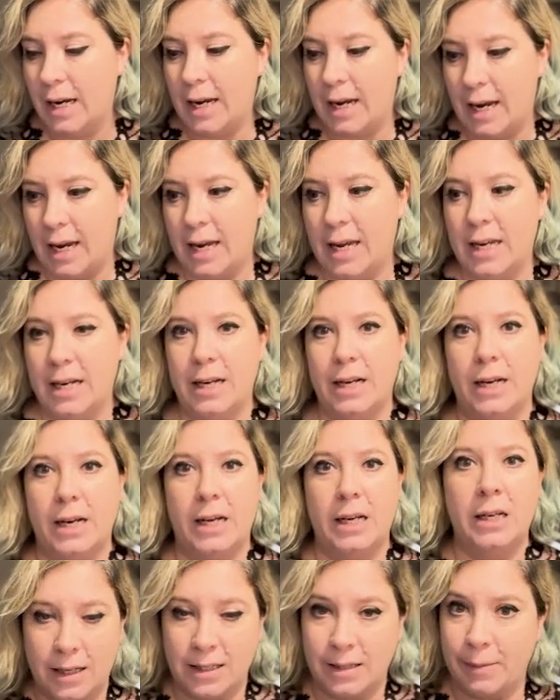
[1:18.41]
in
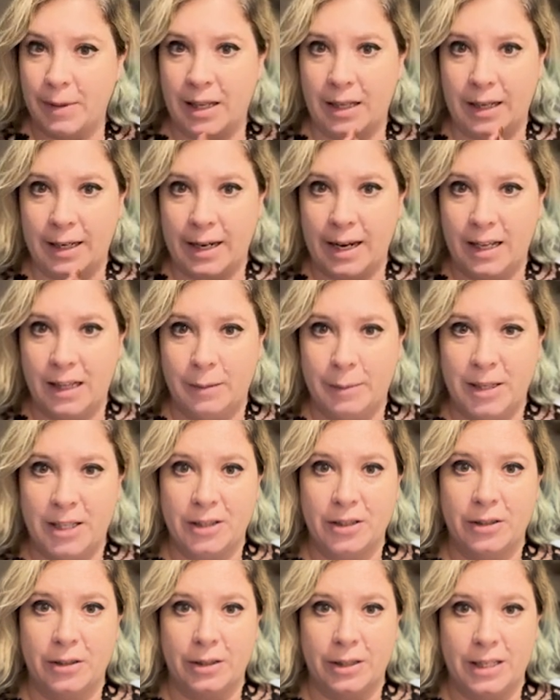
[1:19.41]
something like Elementor
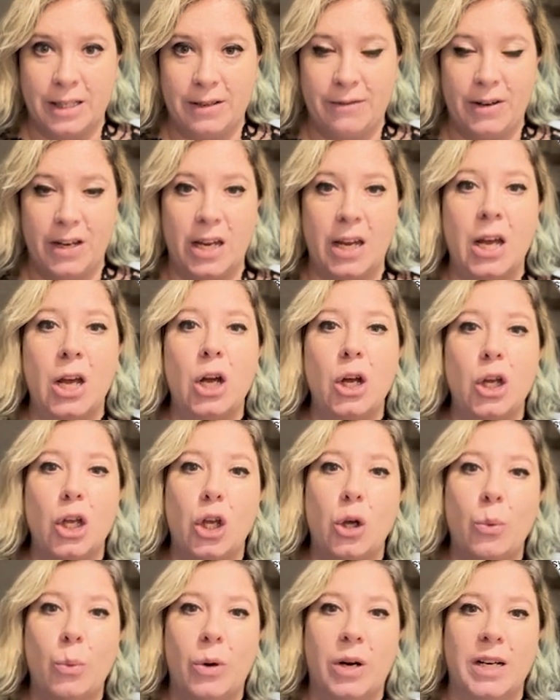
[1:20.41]
or Divi.
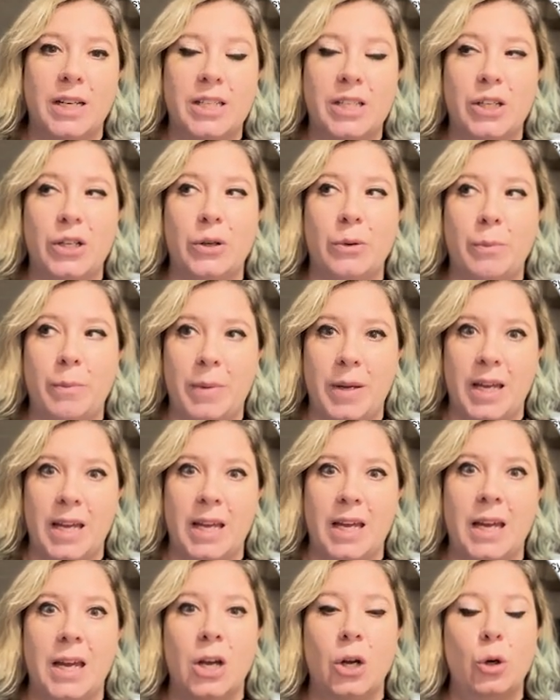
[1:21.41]
You want to
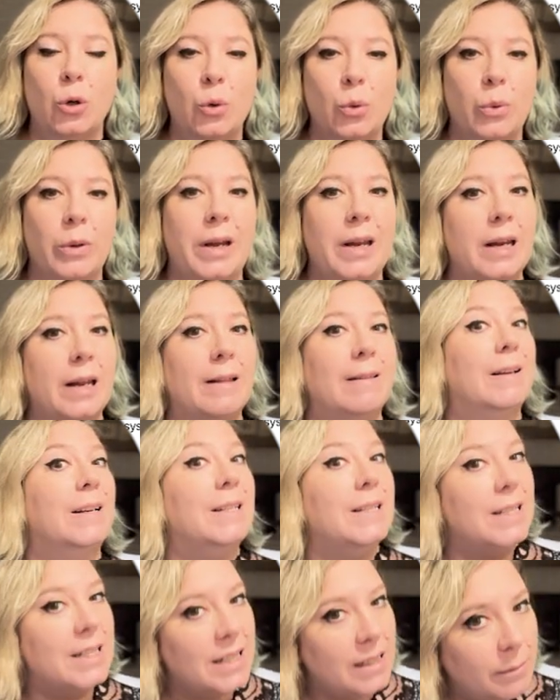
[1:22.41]
be creating the
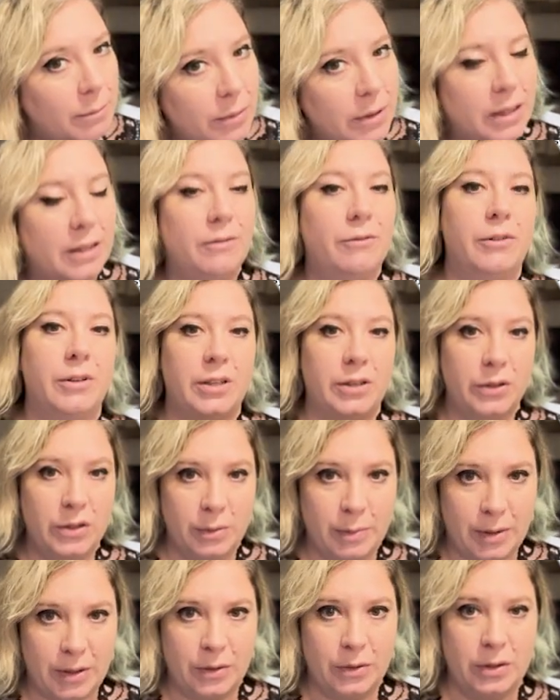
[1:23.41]
template for those
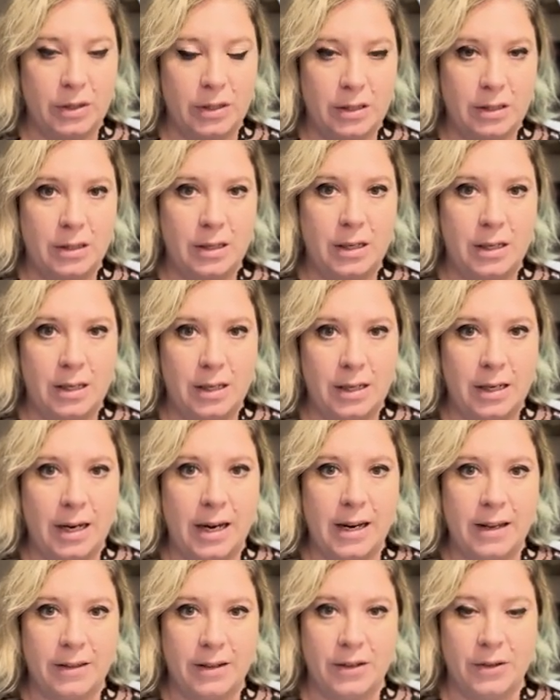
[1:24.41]
posts
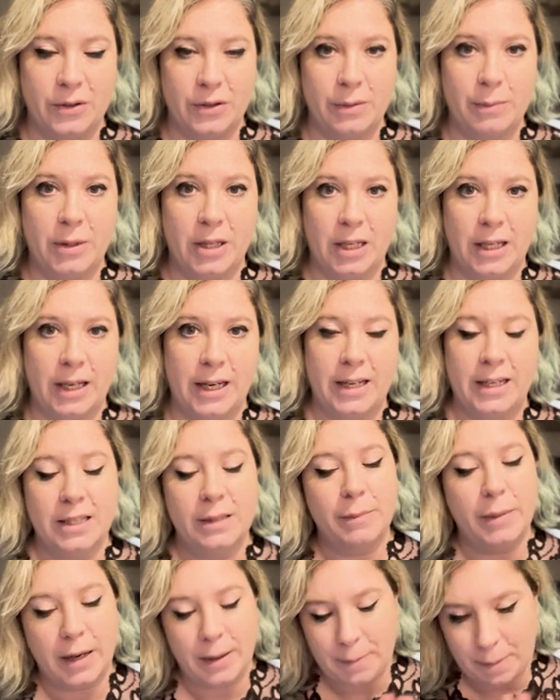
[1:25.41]
in those plugins,
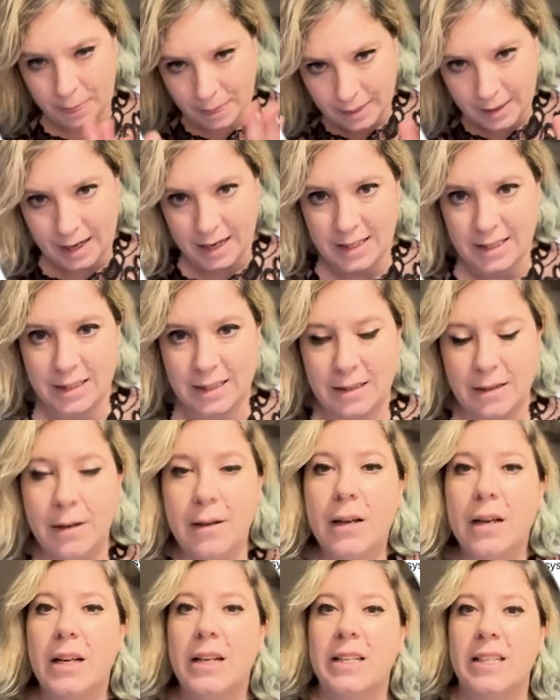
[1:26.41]
but that's
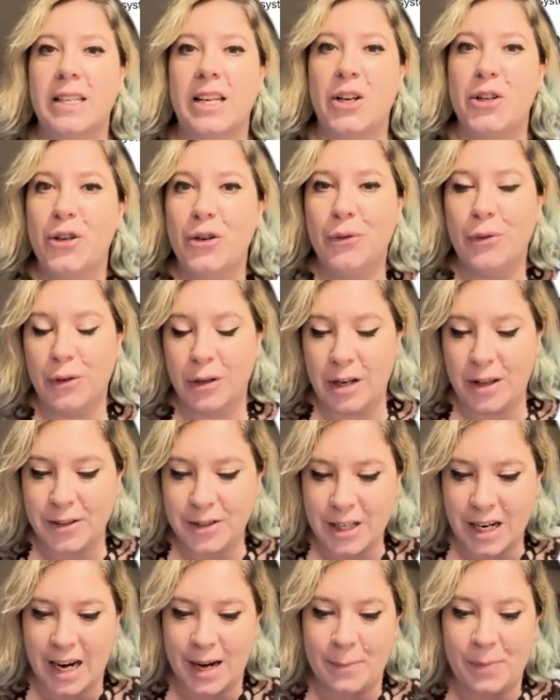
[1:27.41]
a discussion for another
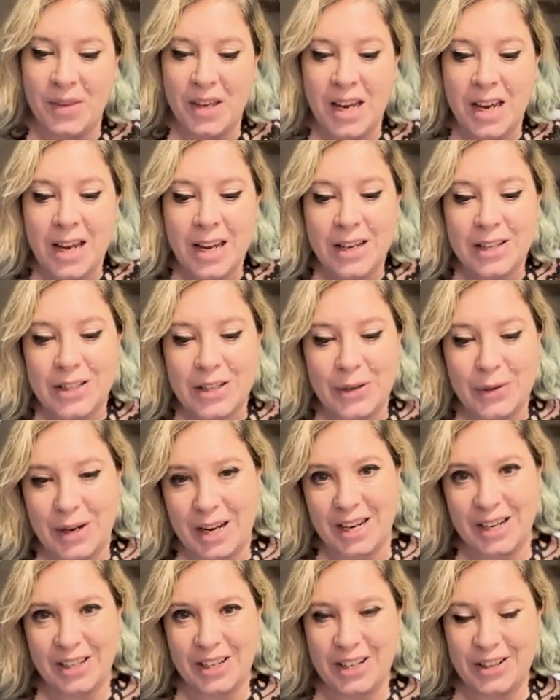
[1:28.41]
time. So
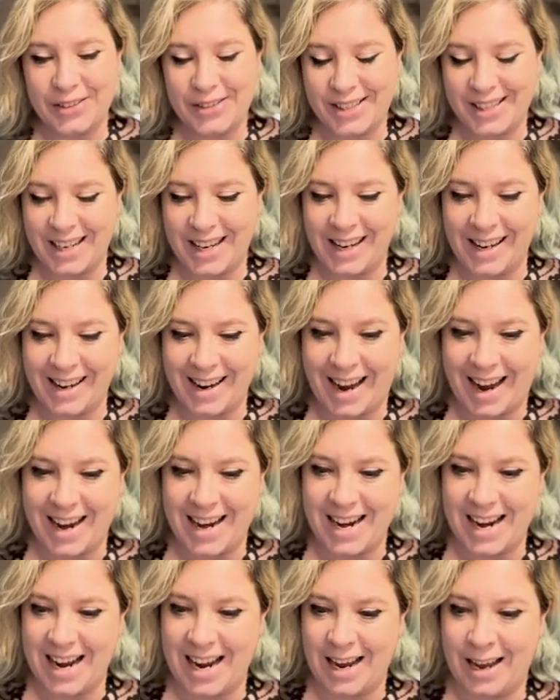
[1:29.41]
here you see I
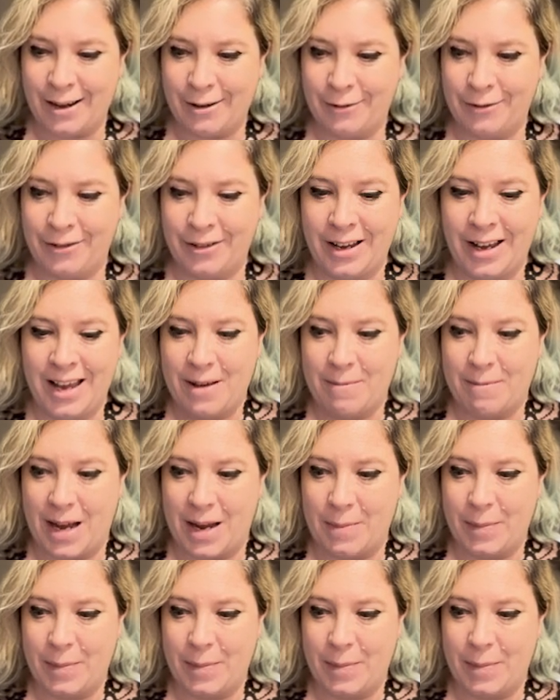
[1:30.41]
have my